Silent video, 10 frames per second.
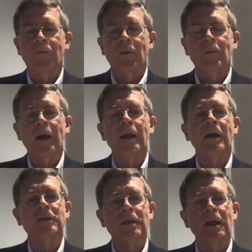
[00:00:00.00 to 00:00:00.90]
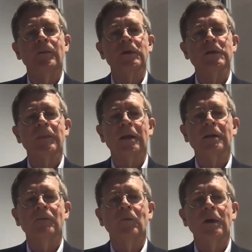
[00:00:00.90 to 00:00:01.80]
from my outside
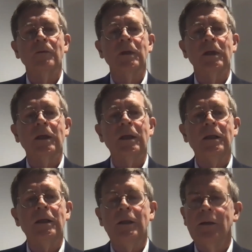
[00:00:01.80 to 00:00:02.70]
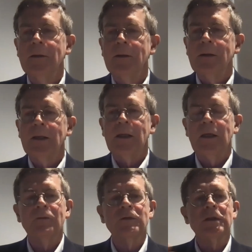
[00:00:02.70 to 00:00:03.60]
perspective, one of the key
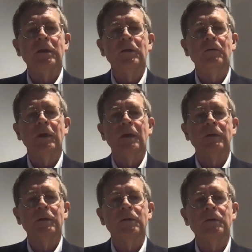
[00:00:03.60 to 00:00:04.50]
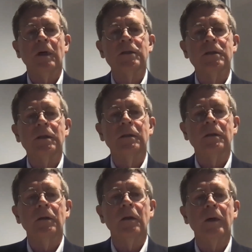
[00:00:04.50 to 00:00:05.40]
gifts that you've given to us in
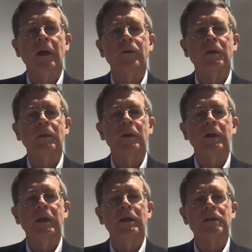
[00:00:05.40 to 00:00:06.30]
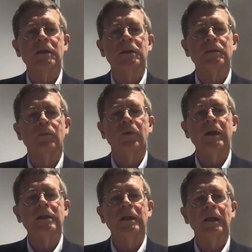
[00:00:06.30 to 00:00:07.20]
the global health community is this
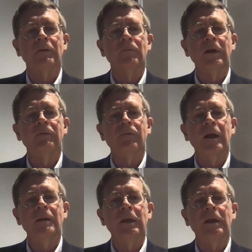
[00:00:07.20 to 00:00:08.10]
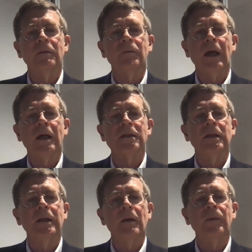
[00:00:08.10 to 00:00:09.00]
bridging and reframing compassion
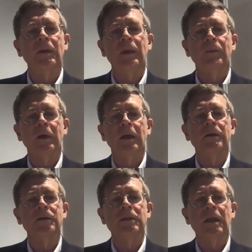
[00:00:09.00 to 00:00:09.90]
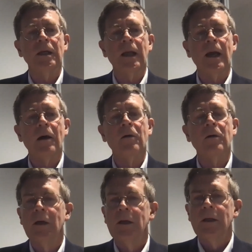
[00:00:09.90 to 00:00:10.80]
and helping people understand how
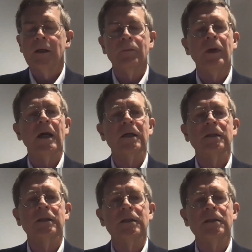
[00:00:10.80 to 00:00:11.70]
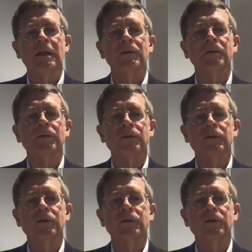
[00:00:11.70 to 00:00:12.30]
compassion is central